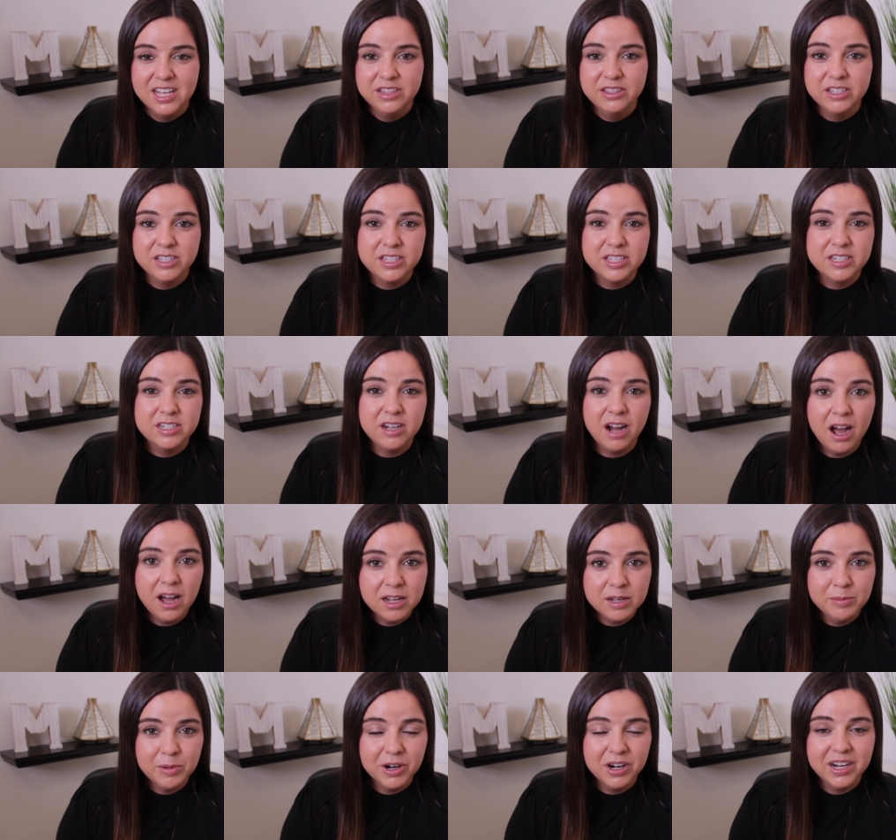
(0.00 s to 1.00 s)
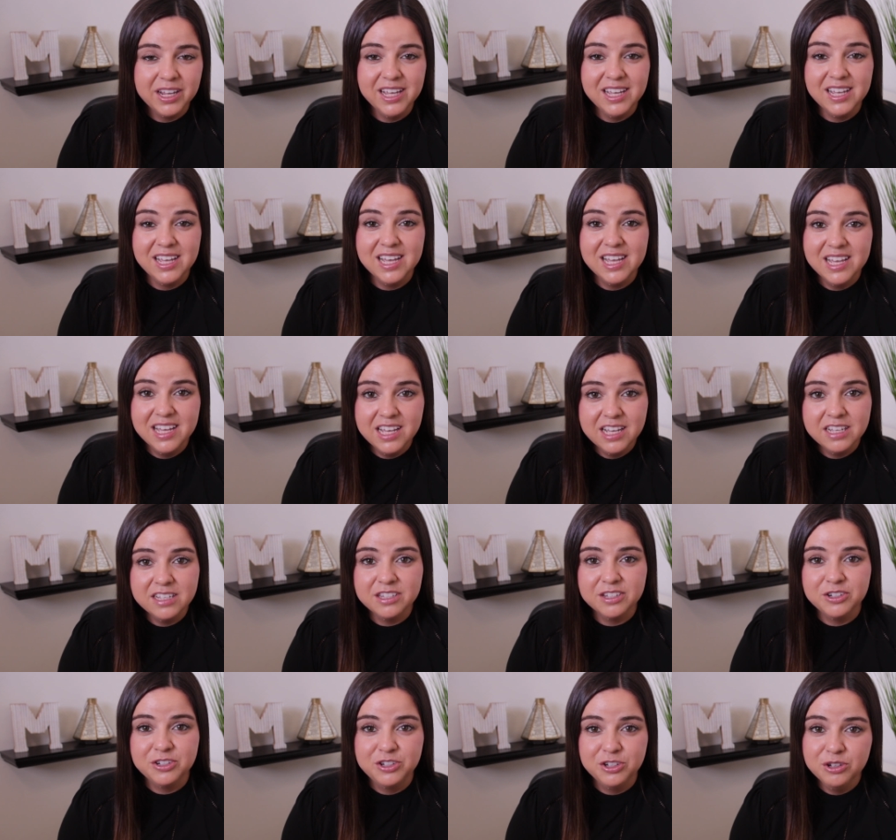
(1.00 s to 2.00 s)
the stock market
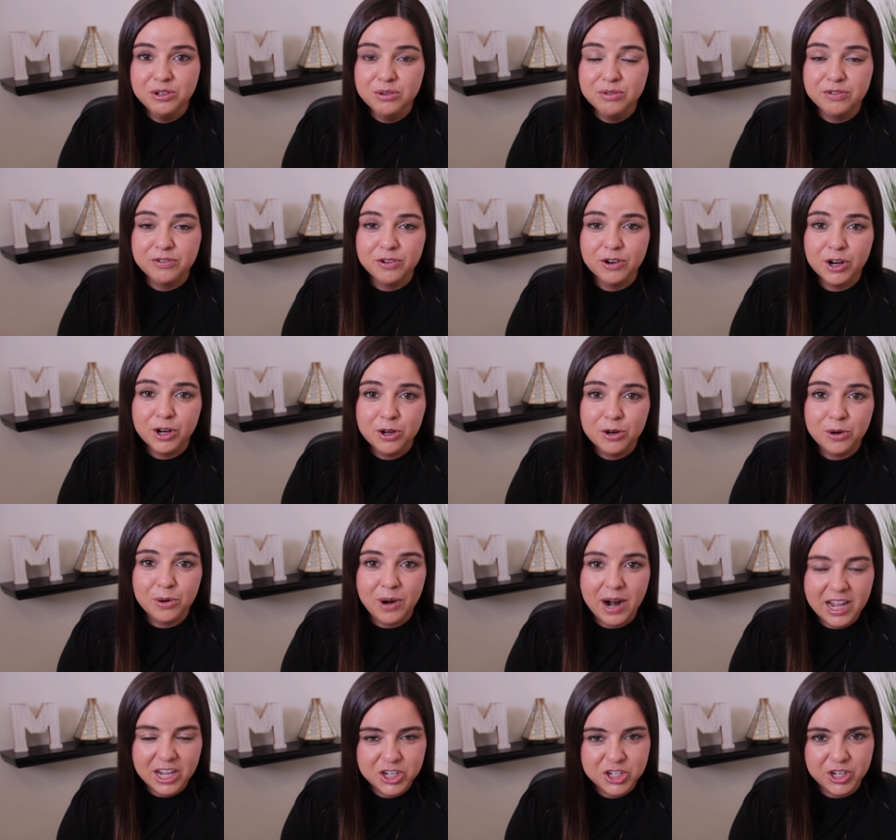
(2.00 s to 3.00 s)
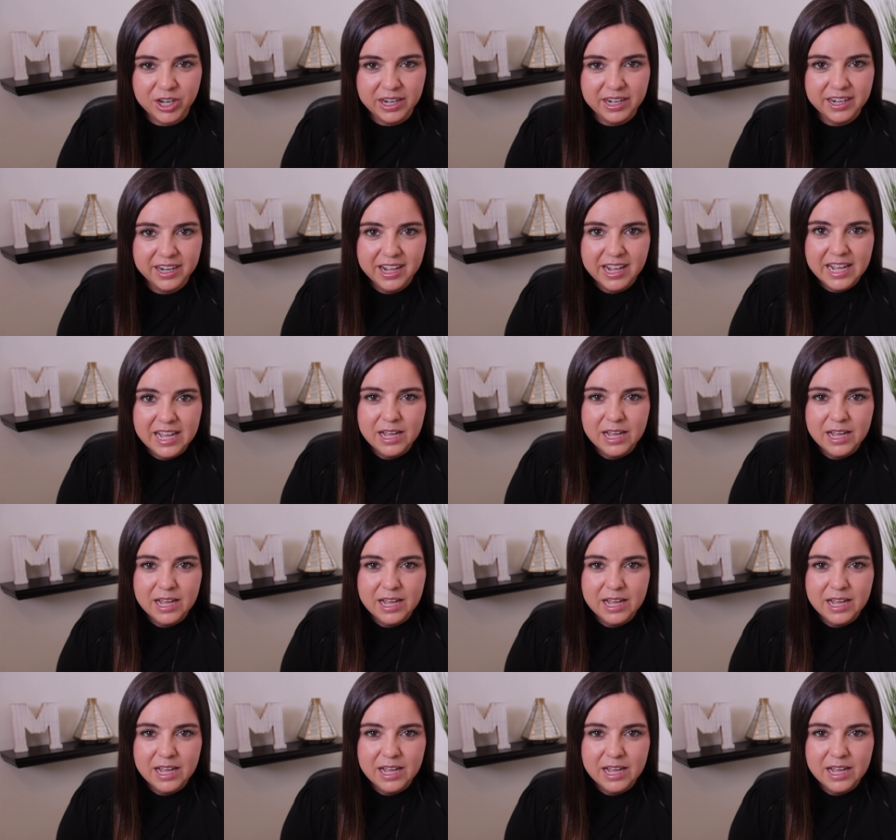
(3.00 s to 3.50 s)
is due for a correction,